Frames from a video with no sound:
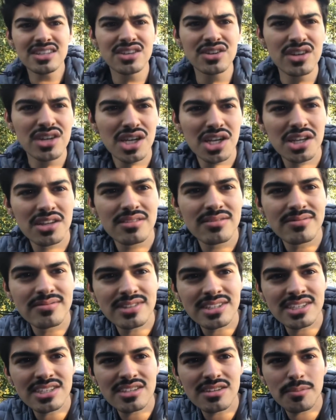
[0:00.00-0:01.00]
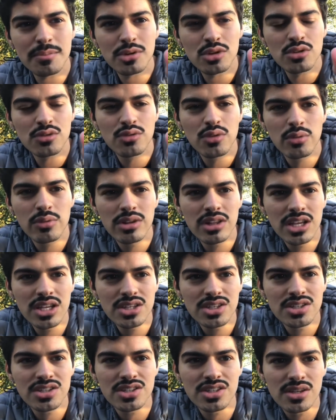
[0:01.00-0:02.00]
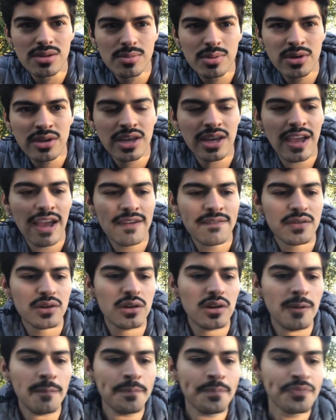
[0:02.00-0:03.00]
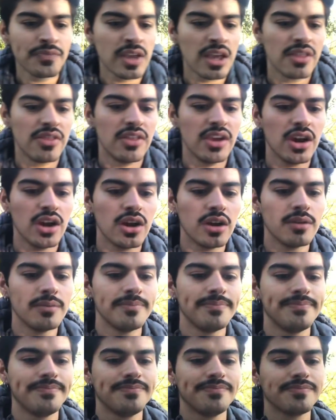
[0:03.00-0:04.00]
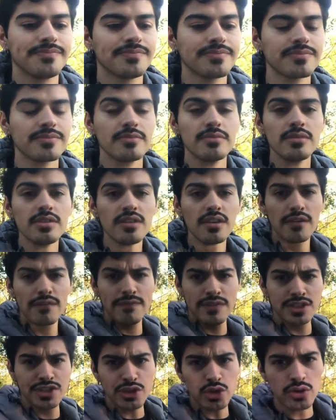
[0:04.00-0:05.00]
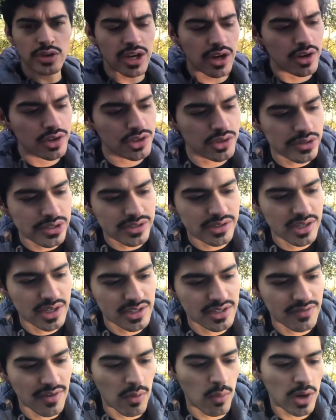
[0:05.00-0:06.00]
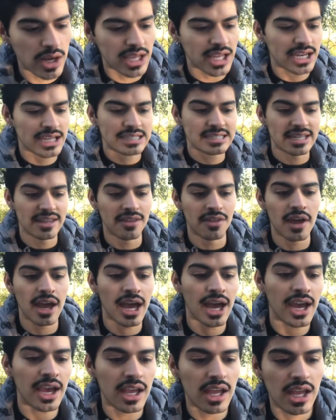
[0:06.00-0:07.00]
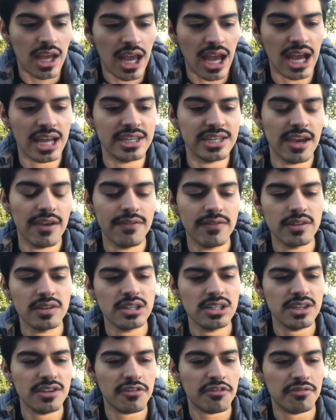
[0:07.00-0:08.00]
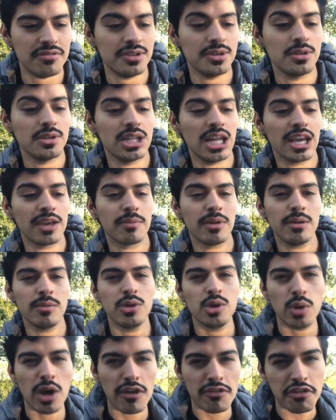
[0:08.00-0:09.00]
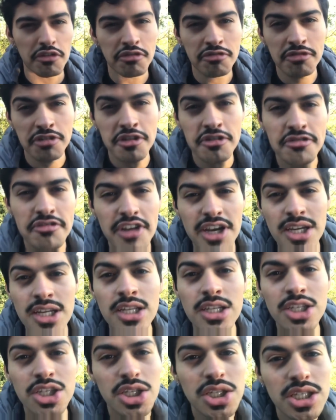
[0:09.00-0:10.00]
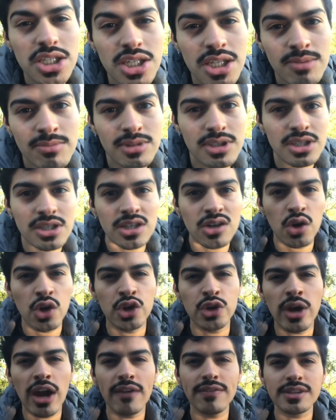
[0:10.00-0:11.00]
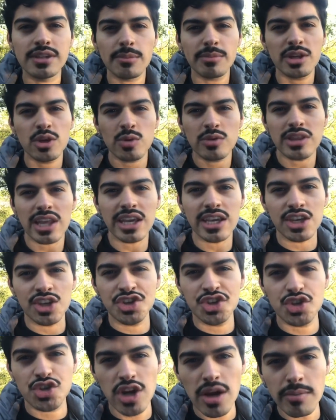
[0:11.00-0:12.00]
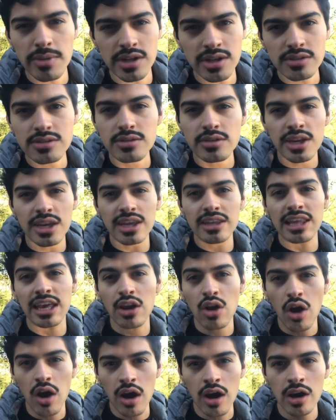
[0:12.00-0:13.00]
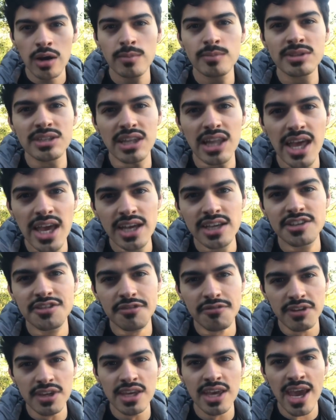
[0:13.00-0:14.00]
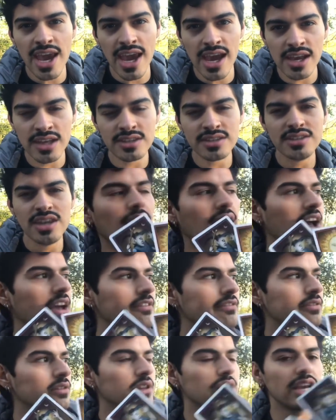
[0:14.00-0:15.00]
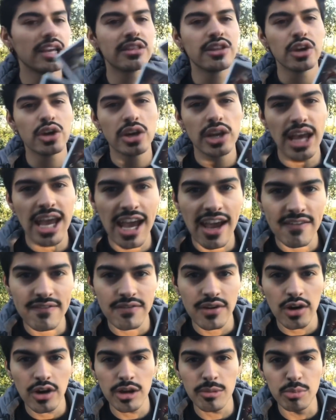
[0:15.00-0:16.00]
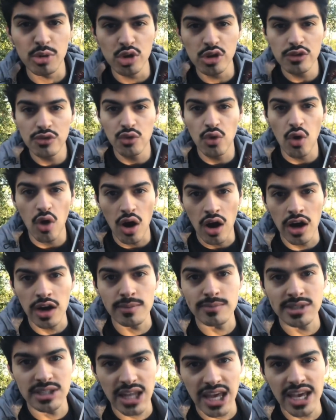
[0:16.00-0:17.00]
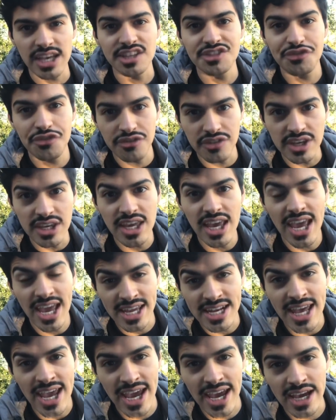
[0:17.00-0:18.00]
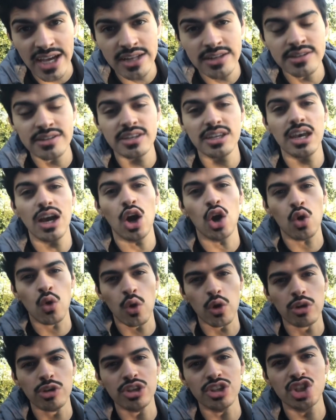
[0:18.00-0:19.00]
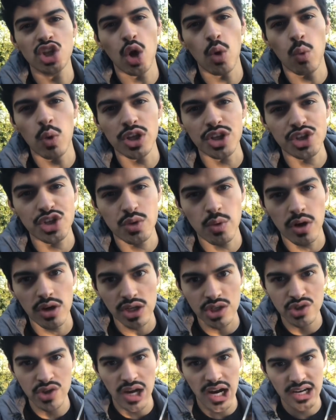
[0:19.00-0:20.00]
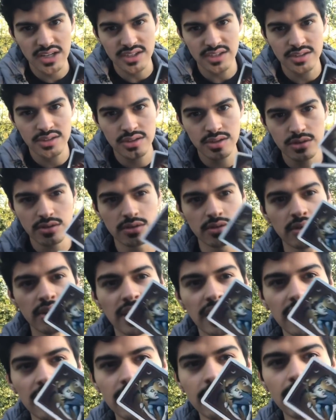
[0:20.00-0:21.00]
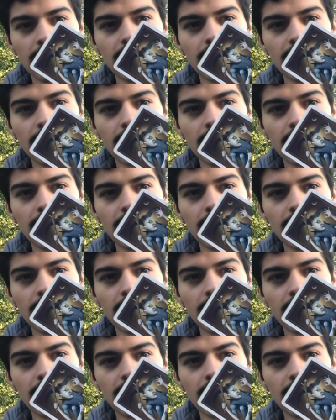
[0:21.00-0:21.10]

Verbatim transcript: You're gonna, this is a beautiful relationship, okay? I feel their physical characteristics, if I wanna get into that, I definitely feel like maybe you have a foot fetish or something, or you have something with like extremities, okay? Like arms, legs, feet, hands. I feel like they're gonna have very beautiful arms, legs, feet, and hands according to what you are attracted to, okay?